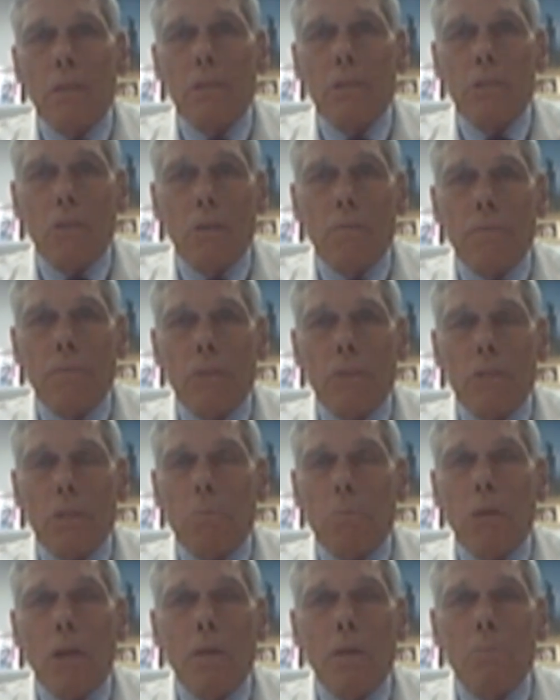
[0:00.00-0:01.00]
So if there's a
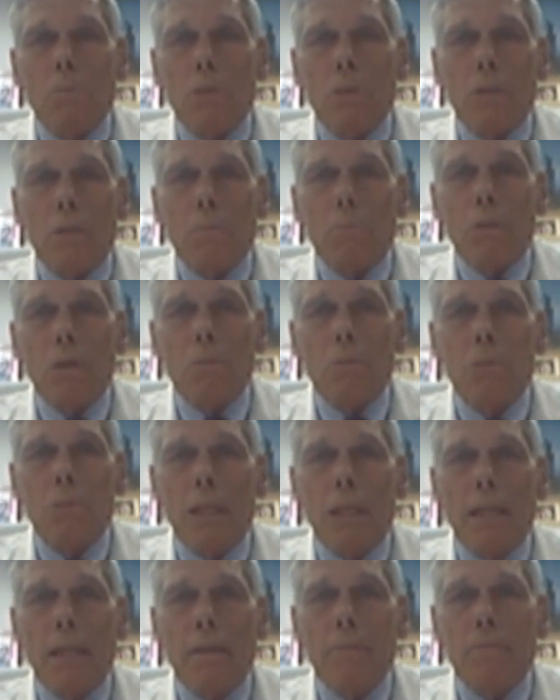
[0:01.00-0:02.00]
problem with the probe
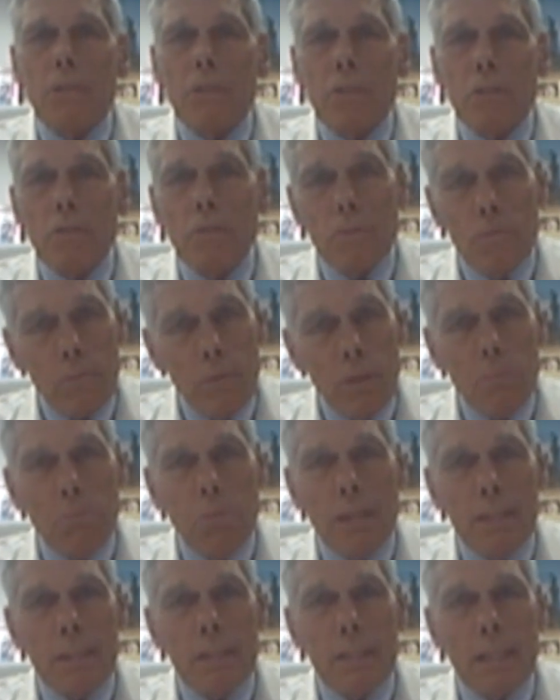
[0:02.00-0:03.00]
shaft, you
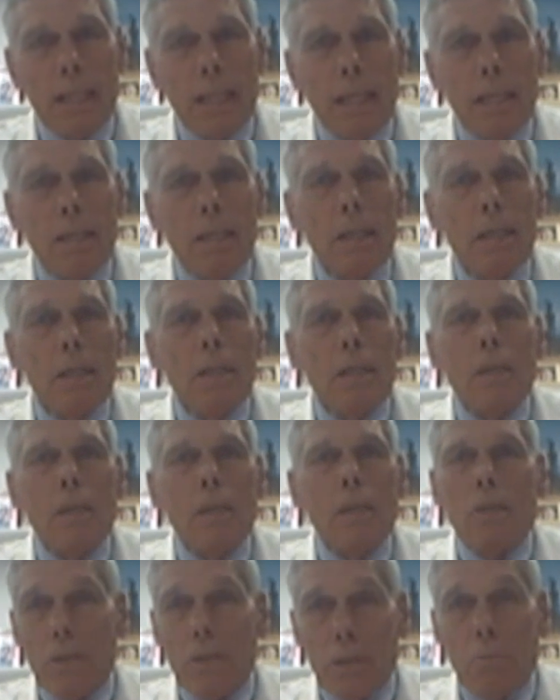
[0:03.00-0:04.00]
replace that,
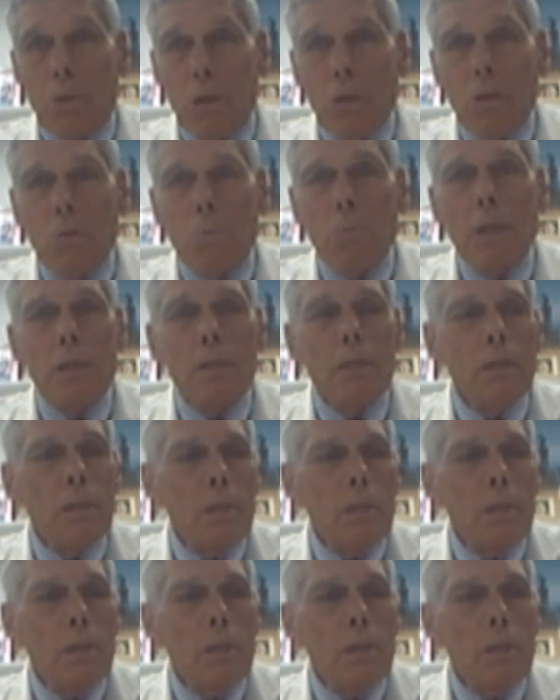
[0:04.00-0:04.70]
or the probe